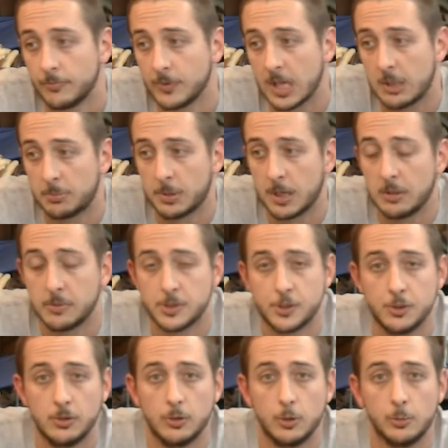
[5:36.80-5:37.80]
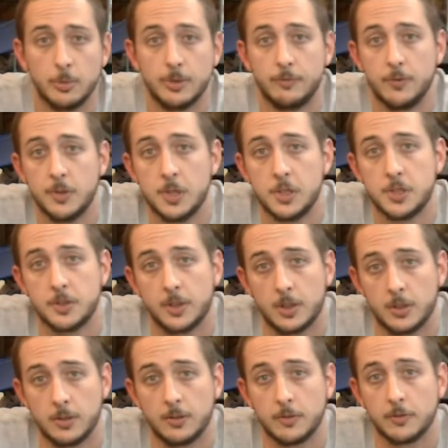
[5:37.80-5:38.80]
I'll probably shoot a little bit of footage
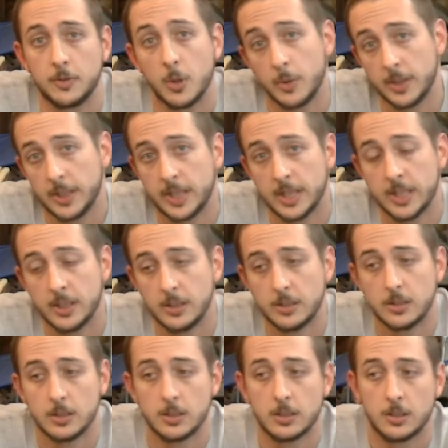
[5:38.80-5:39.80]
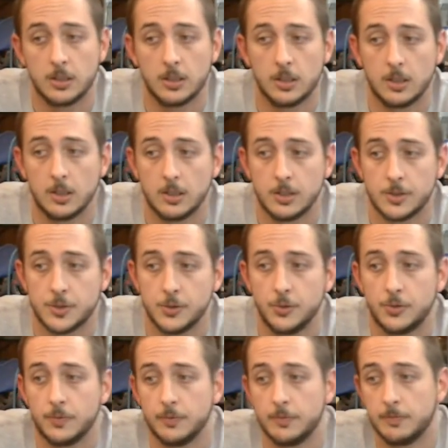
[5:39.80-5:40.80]
of going to get it,
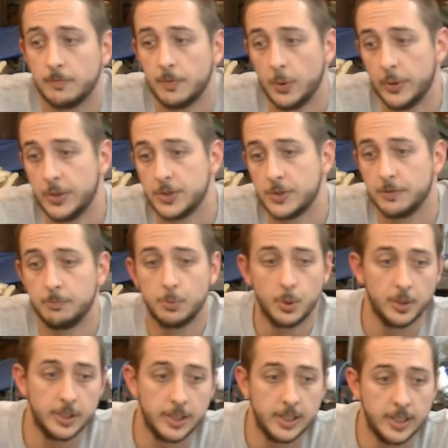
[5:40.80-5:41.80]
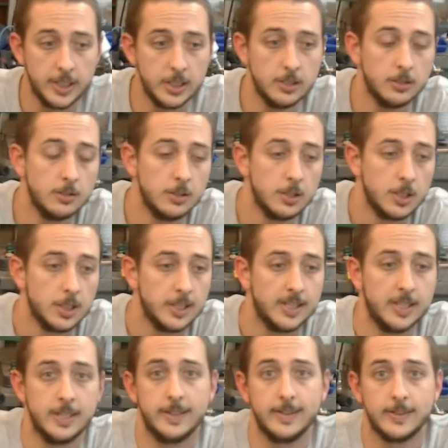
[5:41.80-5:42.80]
shoot some footage of putting it in,
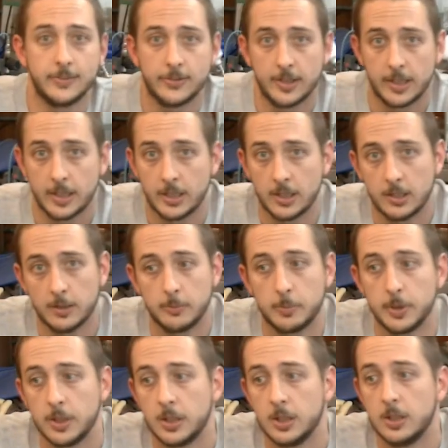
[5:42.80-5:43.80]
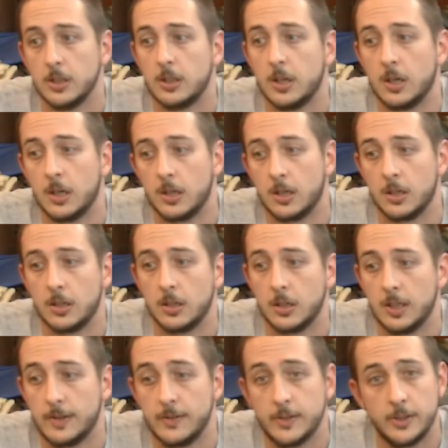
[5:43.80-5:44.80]
getting it set up,
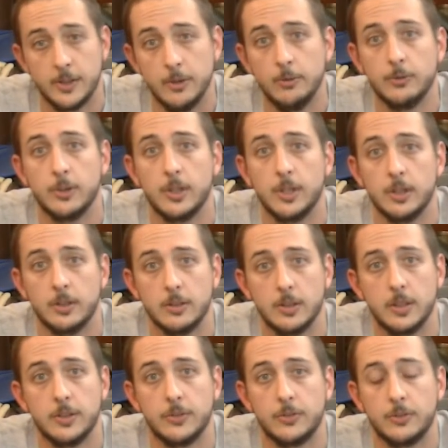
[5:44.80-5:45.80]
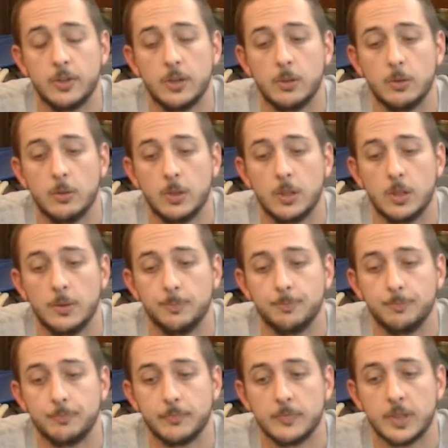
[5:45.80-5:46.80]
and then using it. And so
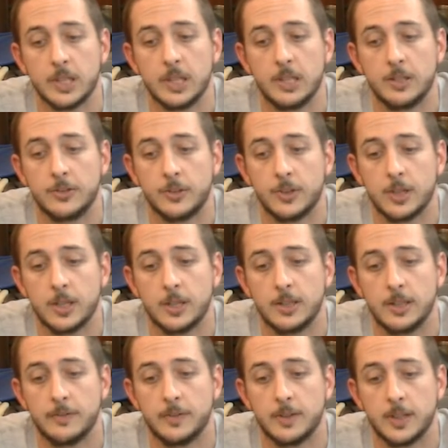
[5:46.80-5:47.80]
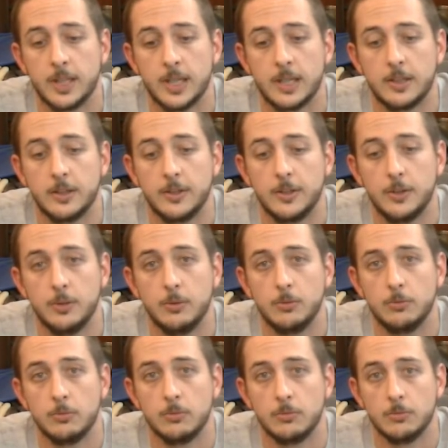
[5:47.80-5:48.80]
it's going to definitely add a
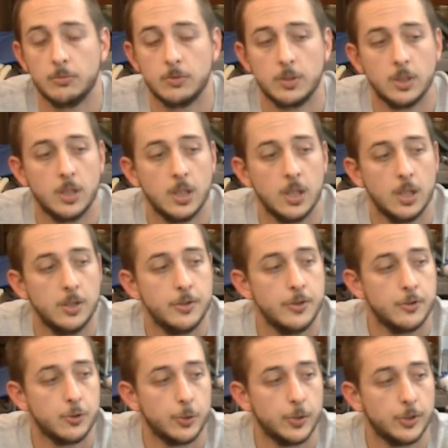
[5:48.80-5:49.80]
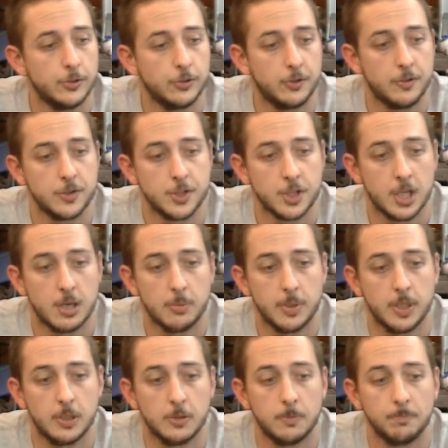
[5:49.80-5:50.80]
new twist to the shop
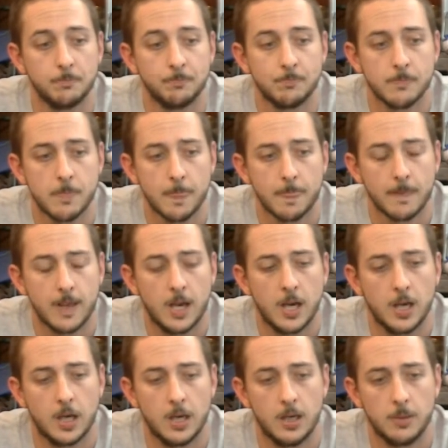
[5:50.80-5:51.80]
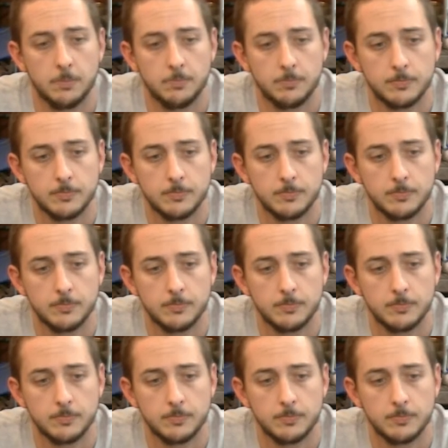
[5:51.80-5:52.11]
here, and